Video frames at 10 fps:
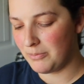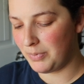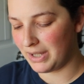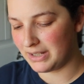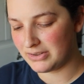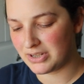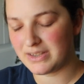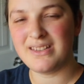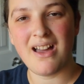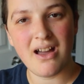but
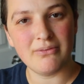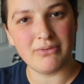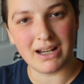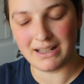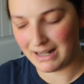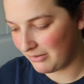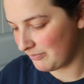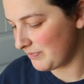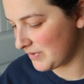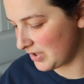just not right now.
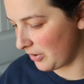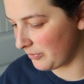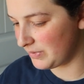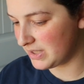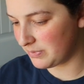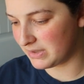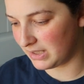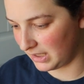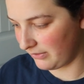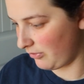So this one's
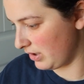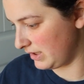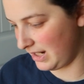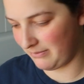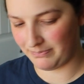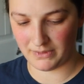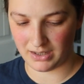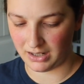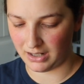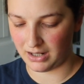gonna get frogged today,
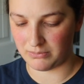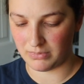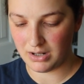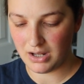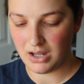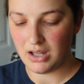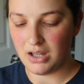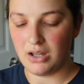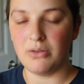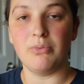and I'm
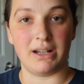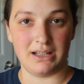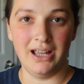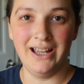ready.